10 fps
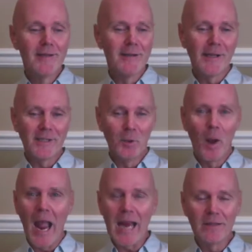and you
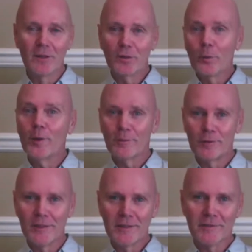hate the thought of
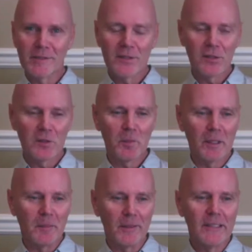writing a research
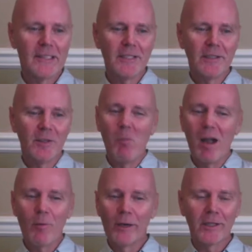paper, you
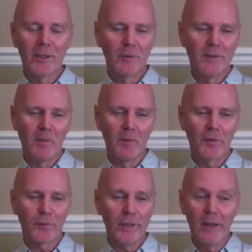might want to go with number
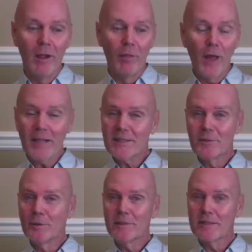3. That's
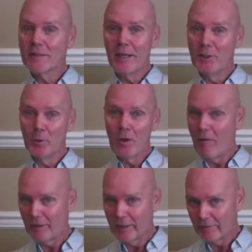not to say you
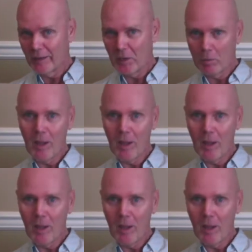can't get an A+.